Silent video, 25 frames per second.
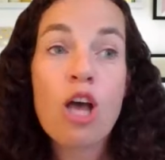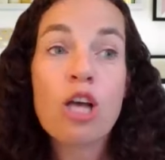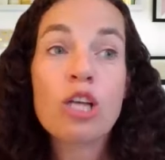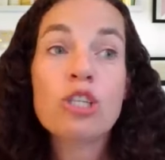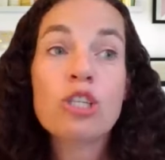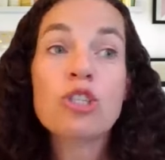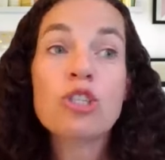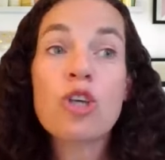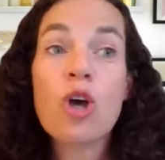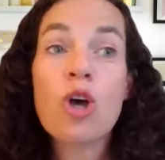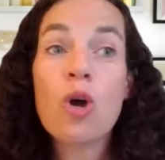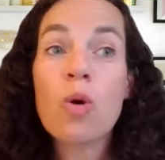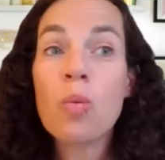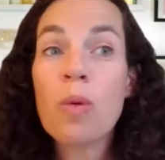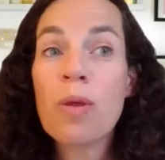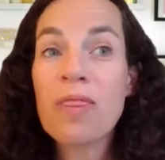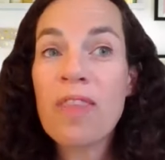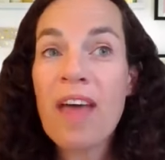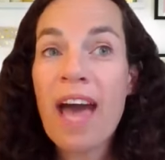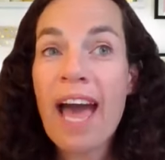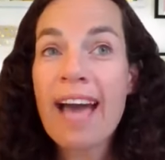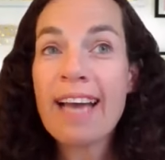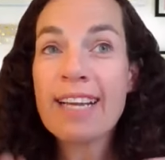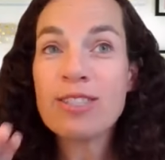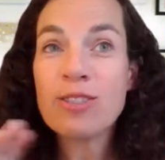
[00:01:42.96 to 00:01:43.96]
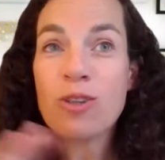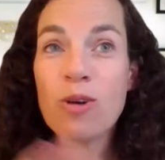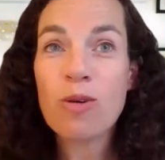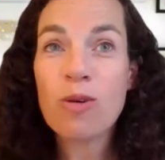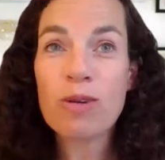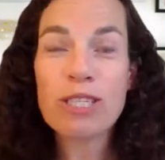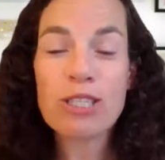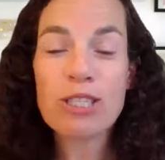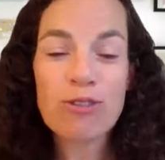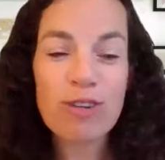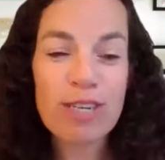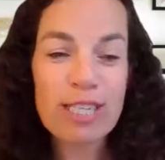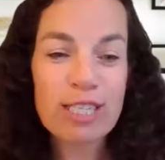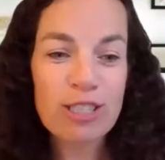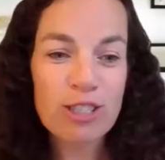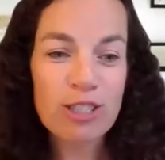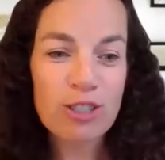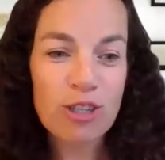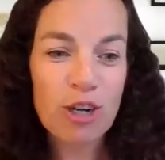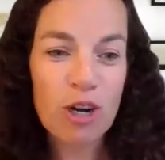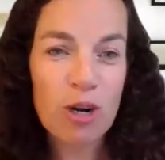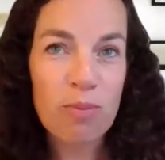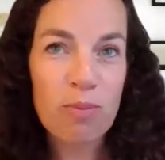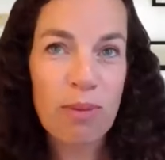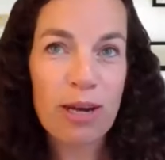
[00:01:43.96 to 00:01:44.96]
So with that, it's always great to
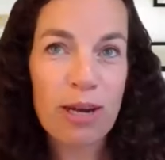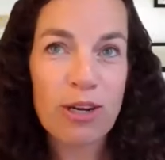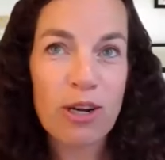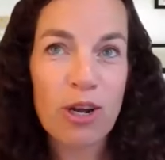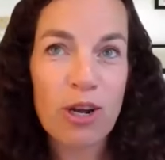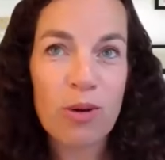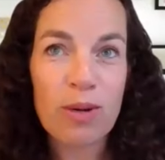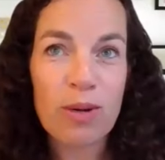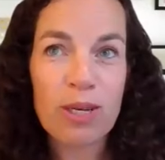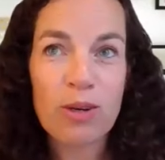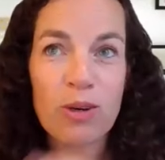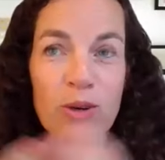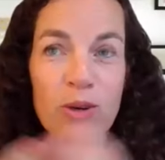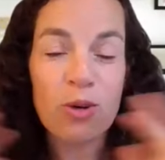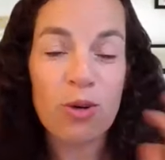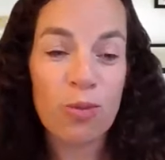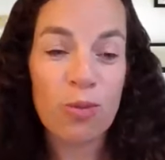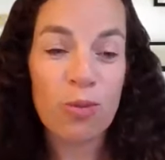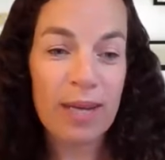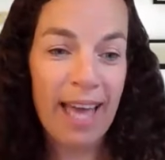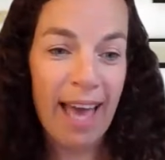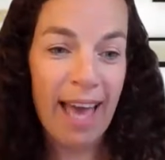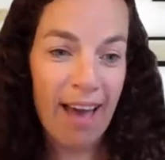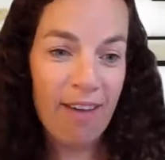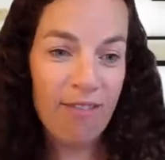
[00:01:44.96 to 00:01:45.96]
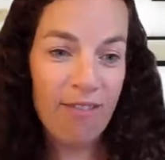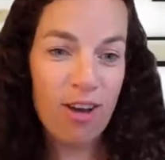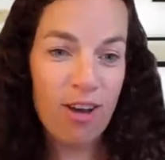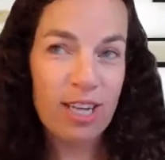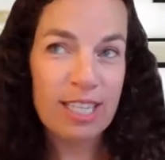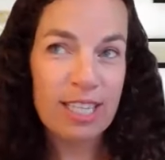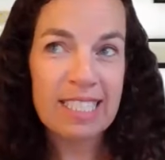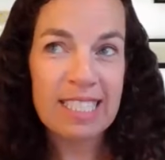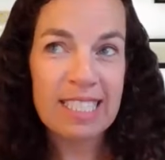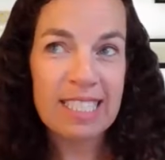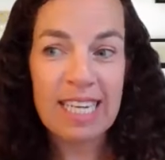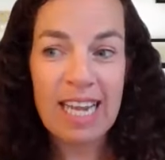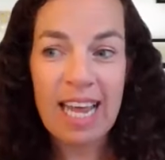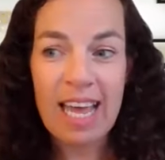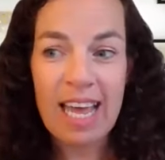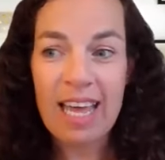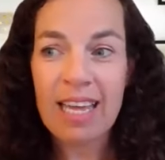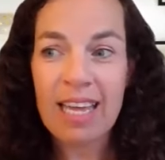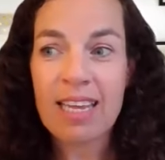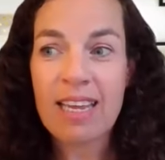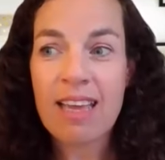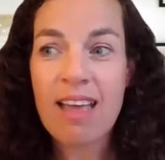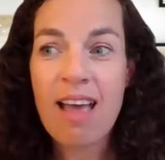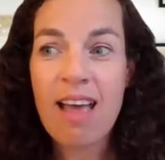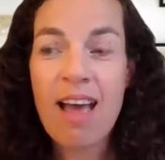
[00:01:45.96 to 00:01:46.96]
start by knowing who we have on
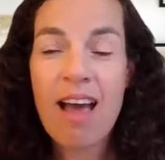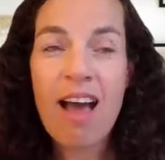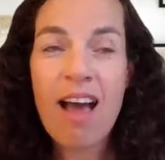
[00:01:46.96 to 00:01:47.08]
today.